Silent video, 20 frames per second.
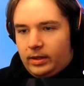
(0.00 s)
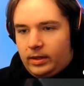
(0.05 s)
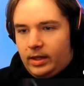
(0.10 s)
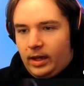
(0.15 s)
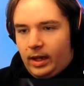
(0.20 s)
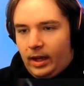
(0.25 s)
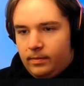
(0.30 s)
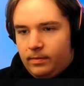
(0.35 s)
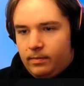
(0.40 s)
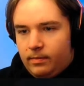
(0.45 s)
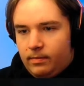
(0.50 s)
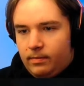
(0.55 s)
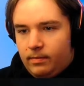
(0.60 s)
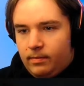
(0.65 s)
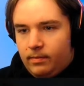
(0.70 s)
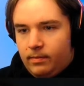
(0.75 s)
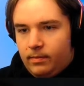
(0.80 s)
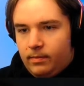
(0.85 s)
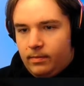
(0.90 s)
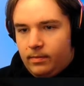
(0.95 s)
damn.
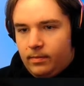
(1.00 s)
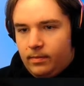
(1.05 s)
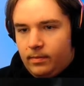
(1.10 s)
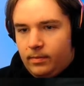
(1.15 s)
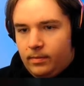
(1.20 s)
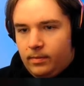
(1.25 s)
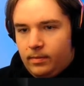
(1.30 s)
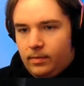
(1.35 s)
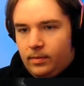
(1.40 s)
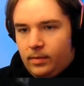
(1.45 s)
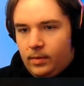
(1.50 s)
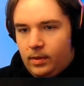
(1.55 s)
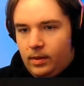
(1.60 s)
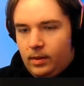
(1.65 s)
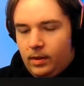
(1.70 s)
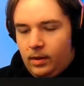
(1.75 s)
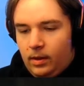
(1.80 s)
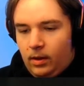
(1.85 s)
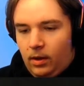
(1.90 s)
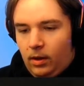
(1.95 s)

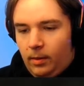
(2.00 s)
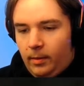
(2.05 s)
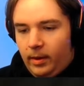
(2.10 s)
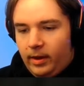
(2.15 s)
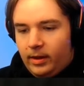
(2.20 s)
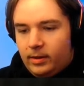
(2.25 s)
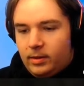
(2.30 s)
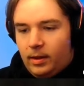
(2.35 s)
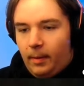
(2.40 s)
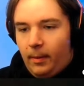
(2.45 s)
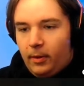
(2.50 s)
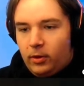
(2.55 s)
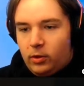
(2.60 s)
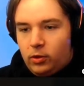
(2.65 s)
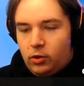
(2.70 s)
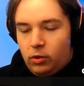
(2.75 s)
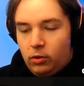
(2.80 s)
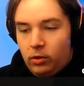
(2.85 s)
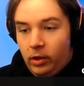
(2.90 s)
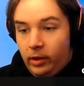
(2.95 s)
Omega's about to
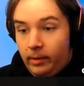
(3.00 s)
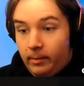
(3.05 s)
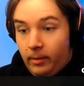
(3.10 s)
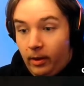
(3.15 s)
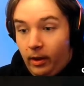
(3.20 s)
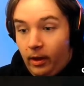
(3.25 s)
shoot him.